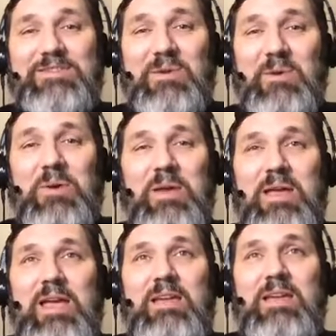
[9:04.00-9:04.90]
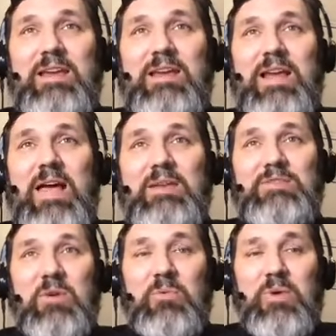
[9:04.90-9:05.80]
so, God
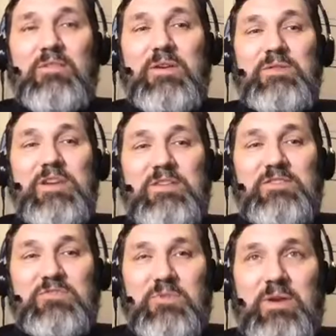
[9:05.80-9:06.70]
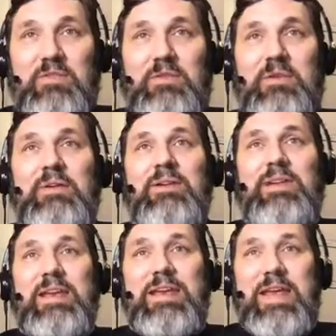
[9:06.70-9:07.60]
is our refuge and strength
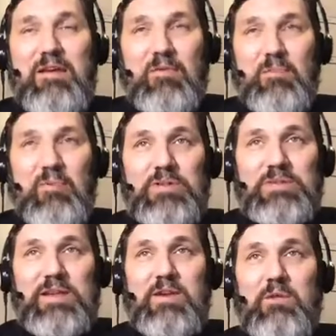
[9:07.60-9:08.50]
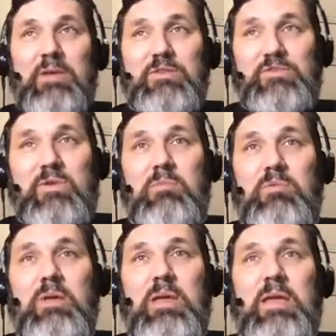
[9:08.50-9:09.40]
and an ever present help in
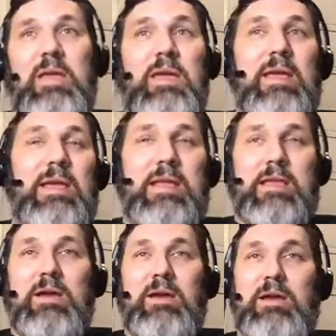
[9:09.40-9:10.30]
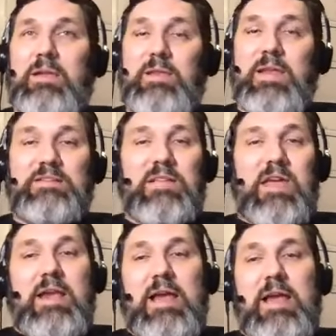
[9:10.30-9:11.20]
trouble. And uh, in the next
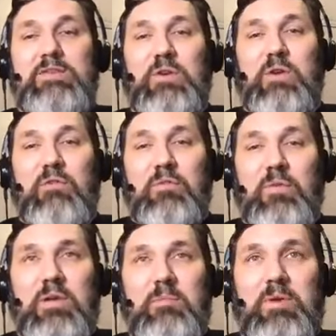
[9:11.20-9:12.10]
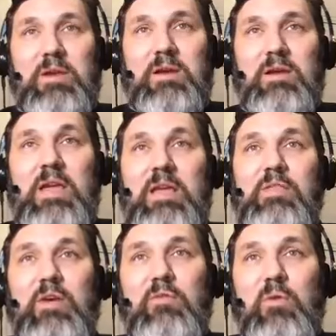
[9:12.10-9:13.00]
line, I, I, took it off for you, but uh,
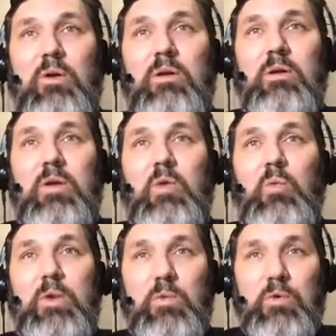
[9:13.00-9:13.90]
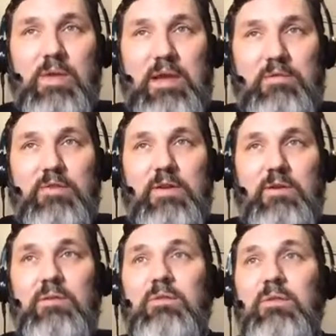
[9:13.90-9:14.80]
therefore we will not
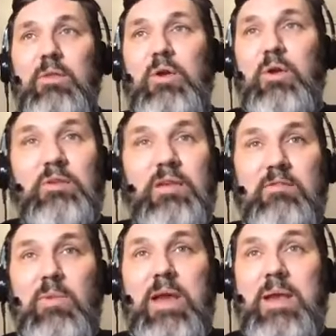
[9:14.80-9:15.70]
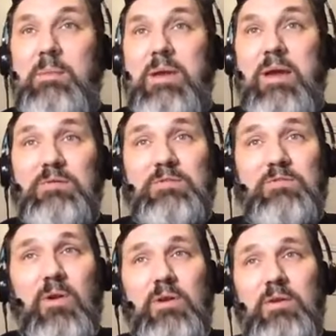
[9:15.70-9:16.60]
fear, though the earth give way and the
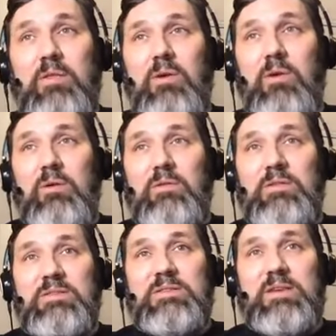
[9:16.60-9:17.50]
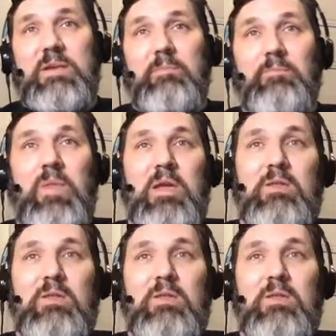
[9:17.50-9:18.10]
mountains fall into the heart of the sea,